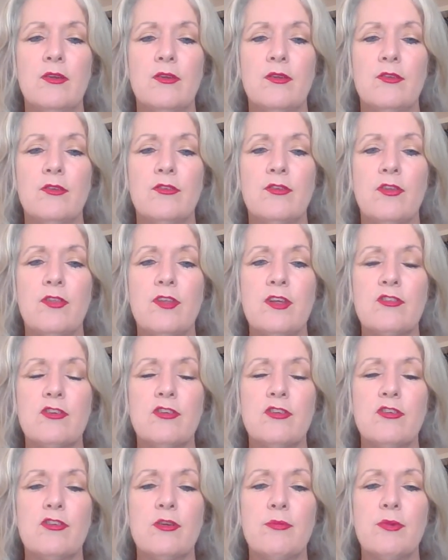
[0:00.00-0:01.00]
So these
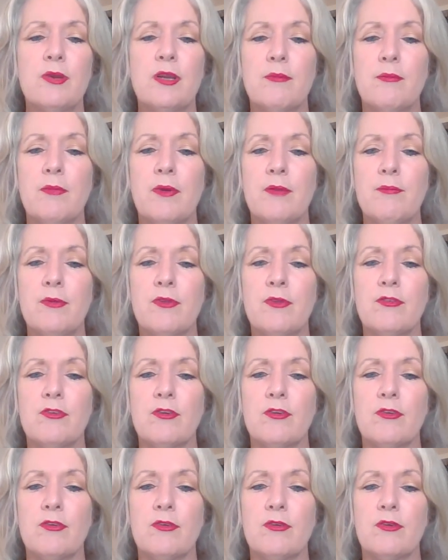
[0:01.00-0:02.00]
contributing members
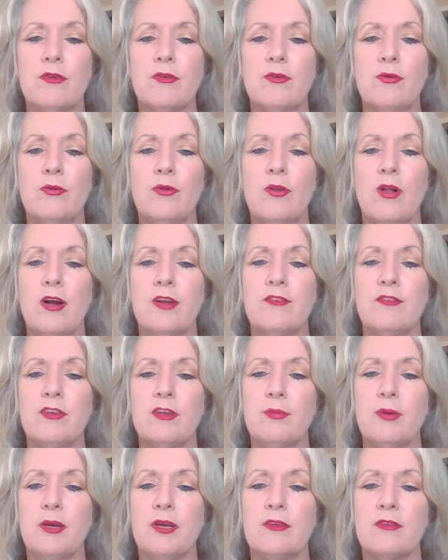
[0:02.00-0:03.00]
are all
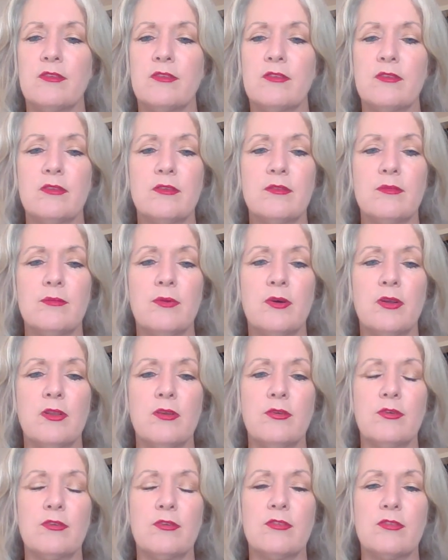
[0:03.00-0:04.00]
IT based by the
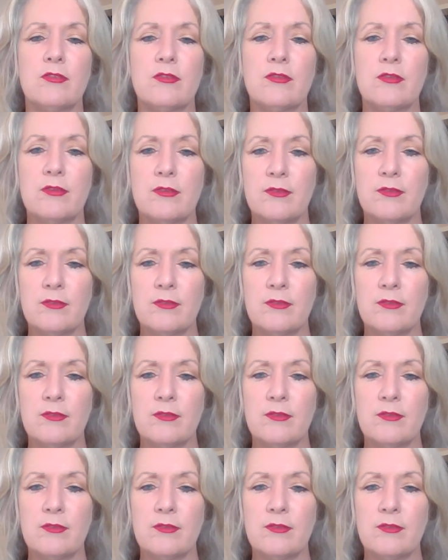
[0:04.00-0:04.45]
looks,